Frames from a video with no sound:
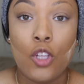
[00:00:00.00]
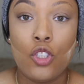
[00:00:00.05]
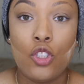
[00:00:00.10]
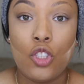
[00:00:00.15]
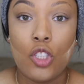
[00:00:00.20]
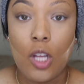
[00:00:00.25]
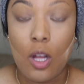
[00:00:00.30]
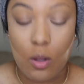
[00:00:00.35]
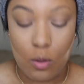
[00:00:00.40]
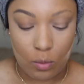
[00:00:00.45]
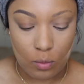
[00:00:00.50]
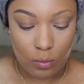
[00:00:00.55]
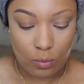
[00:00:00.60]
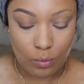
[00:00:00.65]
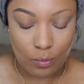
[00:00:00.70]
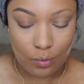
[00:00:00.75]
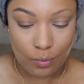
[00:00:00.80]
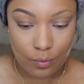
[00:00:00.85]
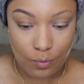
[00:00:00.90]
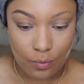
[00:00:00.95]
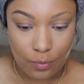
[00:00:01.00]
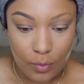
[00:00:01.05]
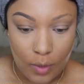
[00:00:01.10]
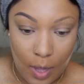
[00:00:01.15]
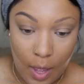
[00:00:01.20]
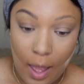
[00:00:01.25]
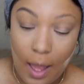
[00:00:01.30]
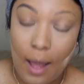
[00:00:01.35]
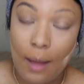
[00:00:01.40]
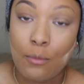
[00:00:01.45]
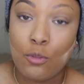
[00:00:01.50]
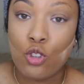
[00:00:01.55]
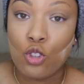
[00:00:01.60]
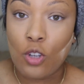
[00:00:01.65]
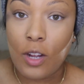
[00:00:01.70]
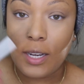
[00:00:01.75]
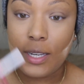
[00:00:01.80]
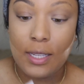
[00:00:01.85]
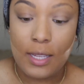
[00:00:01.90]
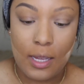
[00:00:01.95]
So, I'm
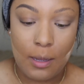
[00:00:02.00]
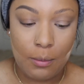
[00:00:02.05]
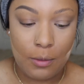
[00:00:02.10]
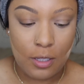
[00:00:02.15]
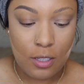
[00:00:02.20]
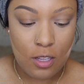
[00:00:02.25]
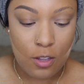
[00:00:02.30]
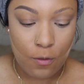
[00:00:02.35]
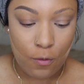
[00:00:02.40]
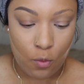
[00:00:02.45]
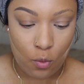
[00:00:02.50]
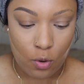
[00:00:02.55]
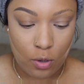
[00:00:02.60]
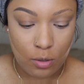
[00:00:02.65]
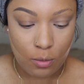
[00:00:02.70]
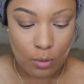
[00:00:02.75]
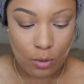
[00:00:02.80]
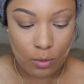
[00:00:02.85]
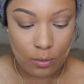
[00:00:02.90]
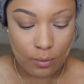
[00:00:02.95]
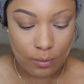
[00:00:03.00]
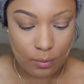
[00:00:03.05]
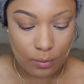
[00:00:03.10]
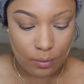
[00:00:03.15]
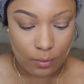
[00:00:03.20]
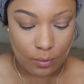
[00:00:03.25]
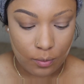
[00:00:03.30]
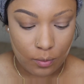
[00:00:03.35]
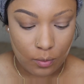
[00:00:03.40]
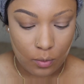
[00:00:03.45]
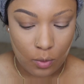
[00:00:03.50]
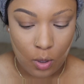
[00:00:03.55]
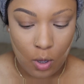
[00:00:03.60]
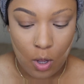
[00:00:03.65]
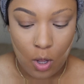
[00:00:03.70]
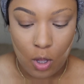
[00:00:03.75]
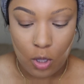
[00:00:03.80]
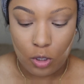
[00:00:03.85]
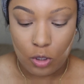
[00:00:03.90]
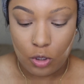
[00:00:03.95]
trying to keep this affordable,
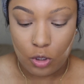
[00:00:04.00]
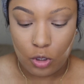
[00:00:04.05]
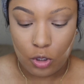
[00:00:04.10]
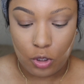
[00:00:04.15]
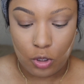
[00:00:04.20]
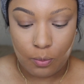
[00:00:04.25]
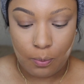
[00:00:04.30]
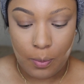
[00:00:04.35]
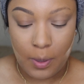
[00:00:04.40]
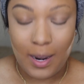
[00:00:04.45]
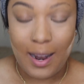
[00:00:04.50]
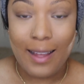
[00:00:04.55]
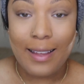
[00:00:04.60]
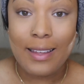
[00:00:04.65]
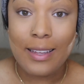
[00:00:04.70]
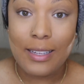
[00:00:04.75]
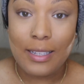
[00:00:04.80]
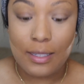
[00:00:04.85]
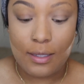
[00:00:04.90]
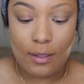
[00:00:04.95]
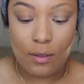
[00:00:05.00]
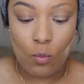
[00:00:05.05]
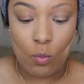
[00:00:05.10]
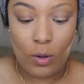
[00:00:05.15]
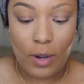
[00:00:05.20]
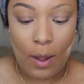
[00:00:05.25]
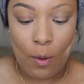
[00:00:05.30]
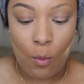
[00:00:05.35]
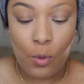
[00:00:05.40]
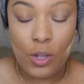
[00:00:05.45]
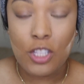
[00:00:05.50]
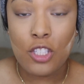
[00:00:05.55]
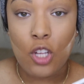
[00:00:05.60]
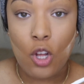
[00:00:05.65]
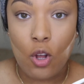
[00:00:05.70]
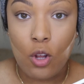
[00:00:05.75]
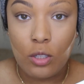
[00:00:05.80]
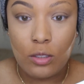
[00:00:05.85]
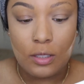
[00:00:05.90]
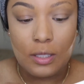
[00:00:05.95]
but I couldn't. When I went to
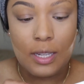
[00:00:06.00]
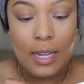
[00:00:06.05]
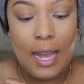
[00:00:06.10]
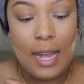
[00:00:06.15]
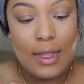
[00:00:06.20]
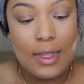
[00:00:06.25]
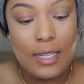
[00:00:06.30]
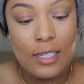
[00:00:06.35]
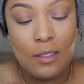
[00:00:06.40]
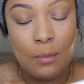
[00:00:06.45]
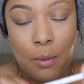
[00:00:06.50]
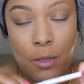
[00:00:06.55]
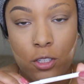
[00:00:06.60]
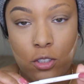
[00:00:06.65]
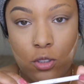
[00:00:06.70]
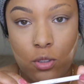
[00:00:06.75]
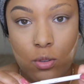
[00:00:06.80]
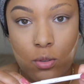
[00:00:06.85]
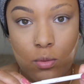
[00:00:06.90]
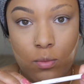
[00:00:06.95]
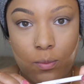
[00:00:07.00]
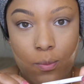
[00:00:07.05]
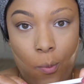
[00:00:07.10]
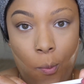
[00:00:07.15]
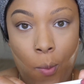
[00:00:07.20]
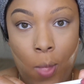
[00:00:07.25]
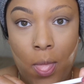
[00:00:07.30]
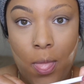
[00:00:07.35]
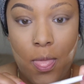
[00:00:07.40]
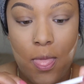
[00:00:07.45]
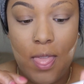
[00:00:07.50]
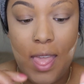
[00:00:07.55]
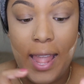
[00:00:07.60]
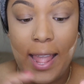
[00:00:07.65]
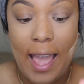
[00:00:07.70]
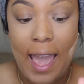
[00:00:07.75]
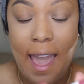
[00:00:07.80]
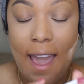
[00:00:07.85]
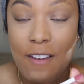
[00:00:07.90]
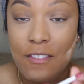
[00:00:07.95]
Ulta and got this pencil,
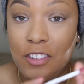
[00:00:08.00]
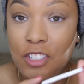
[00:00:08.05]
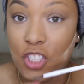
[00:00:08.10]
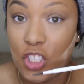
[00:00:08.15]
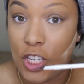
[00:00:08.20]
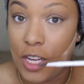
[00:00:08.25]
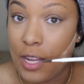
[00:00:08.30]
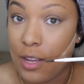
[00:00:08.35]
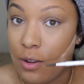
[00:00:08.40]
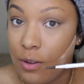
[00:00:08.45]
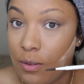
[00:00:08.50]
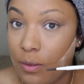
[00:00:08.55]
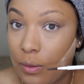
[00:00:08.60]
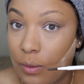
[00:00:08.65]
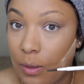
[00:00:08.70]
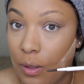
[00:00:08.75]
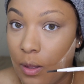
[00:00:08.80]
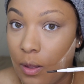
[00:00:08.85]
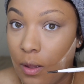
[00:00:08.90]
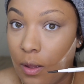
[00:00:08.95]
they have a gel,